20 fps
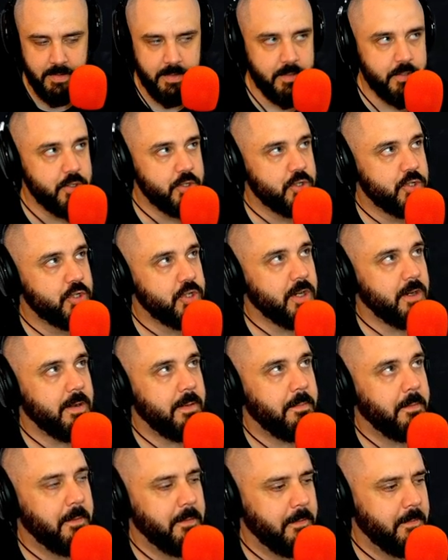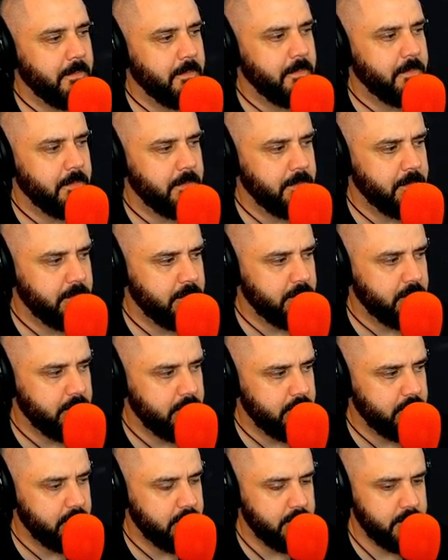Shut up.
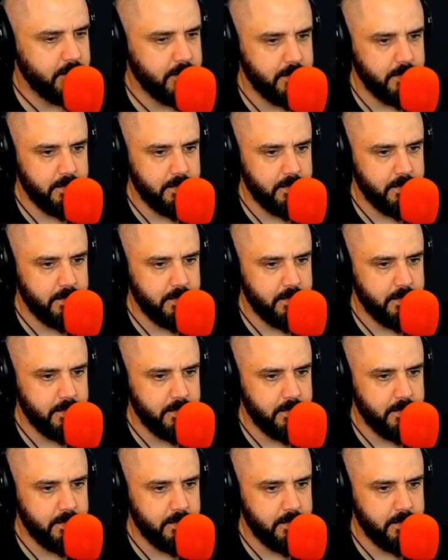What?